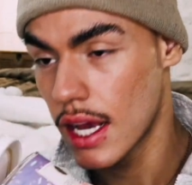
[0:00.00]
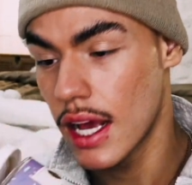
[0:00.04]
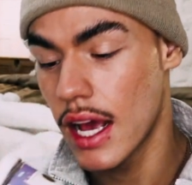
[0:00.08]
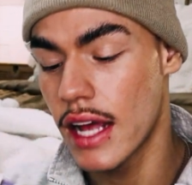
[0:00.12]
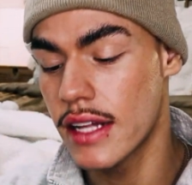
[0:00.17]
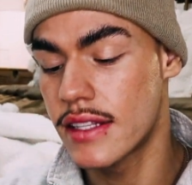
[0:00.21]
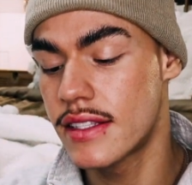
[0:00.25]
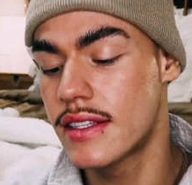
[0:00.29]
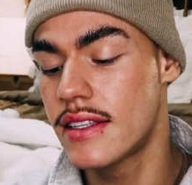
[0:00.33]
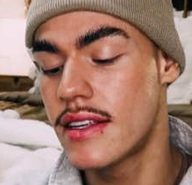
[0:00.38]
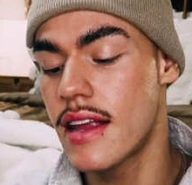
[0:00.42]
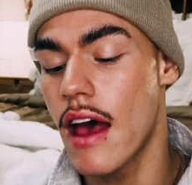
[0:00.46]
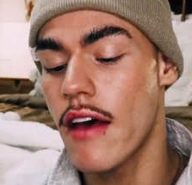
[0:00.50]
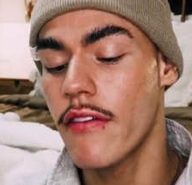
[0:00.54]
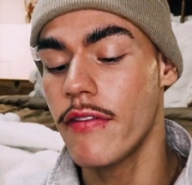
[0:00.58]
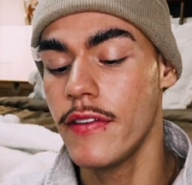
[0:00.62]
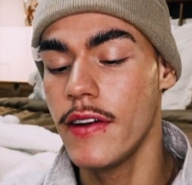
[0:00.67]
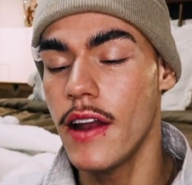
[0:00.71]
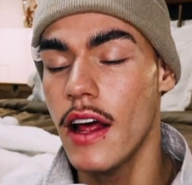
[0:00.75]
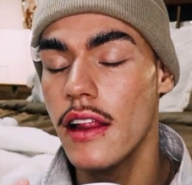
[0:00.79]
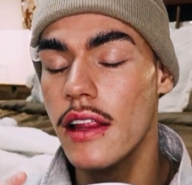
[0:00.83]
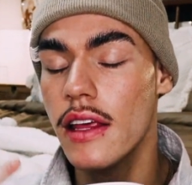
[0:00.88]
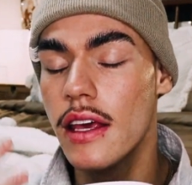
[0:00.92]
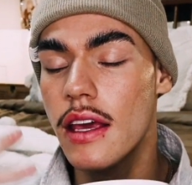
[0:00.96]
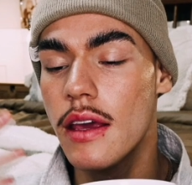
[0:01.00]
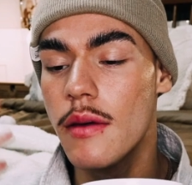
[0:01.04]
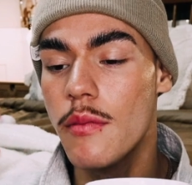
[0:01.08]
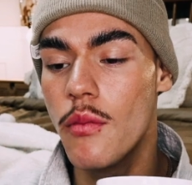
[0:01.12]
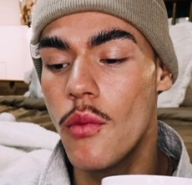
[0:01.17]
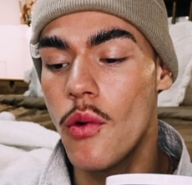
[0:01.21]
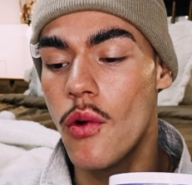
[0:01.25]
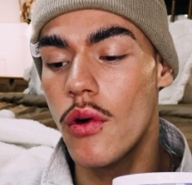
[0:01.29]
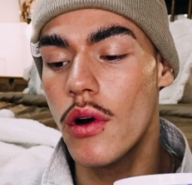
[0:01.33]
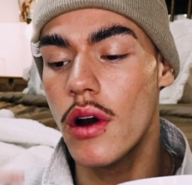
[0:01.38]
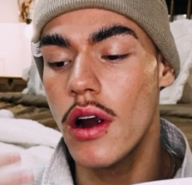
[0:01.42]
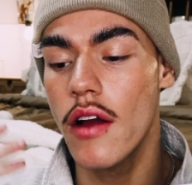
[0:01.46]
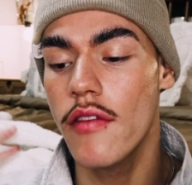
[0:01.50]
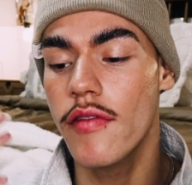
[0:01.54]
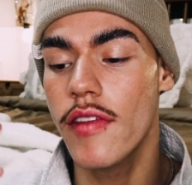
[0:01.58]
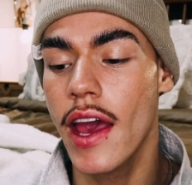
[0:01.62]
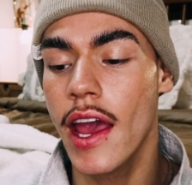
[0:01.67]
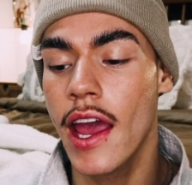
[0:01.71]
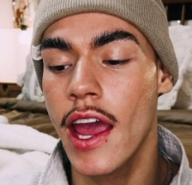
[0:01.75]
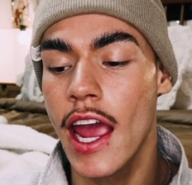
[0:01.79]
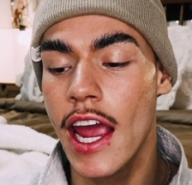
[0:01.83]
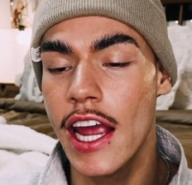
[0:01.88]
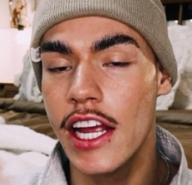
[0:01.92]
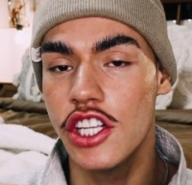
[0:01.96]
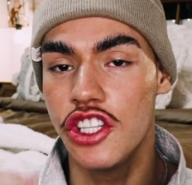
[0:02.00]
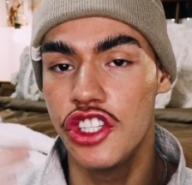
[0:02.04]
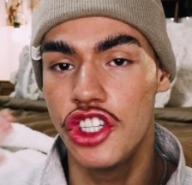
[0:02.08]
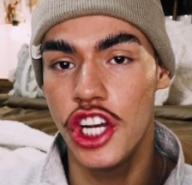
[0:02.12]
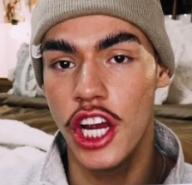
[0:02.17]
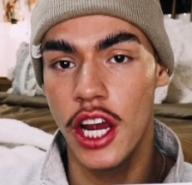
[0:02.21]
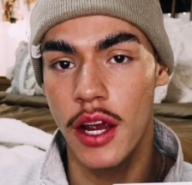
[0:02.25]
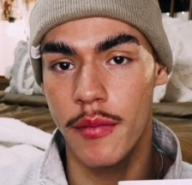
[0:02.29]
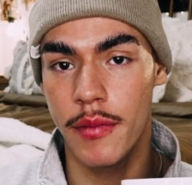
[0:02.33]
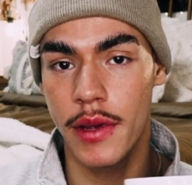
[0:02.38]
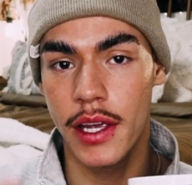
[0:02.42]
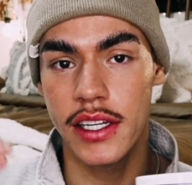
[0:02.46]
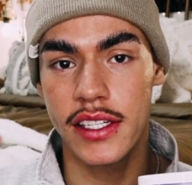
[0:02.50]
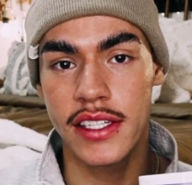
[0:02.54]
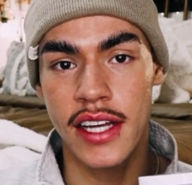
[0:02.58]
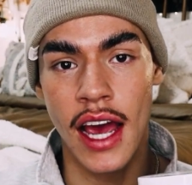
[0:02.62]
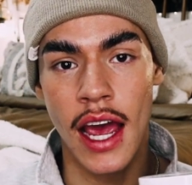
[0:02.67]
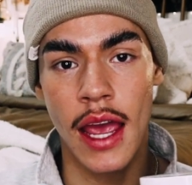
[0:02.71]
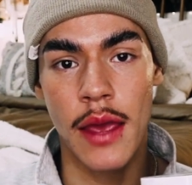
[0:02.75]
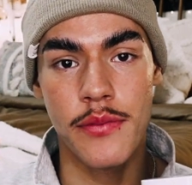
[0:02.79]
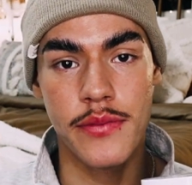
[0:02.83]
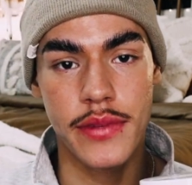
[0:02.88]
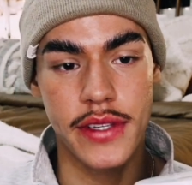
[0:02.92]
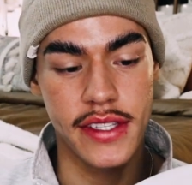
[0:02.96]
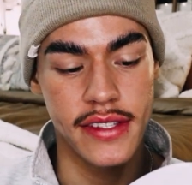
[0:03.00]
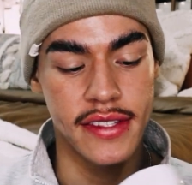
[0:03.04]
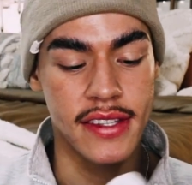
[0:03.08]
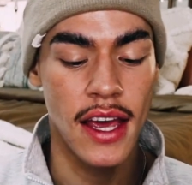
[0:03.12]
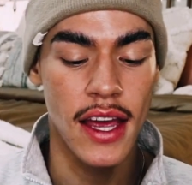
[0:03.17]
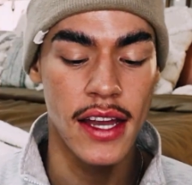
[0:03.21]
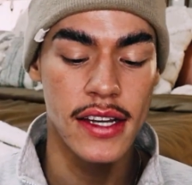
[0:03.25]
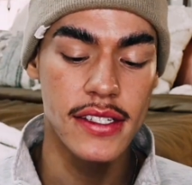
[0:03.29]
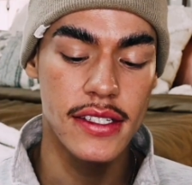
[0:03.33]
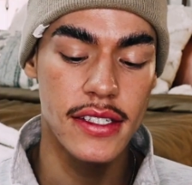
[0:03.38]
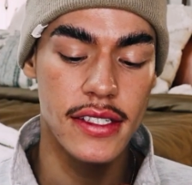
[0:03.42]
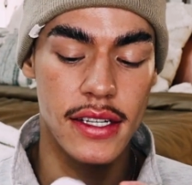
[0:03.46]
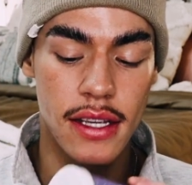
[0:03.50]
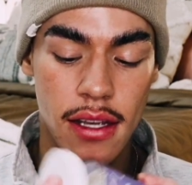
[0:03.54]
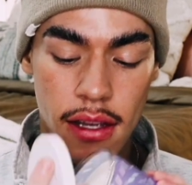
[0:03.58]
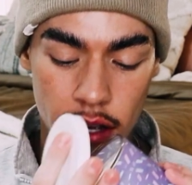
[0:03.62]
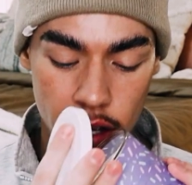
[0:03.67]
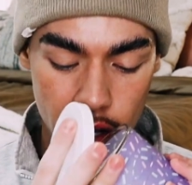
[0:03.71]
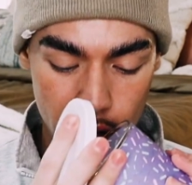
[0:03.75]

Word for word: It's definitely more of like a jammy type scent.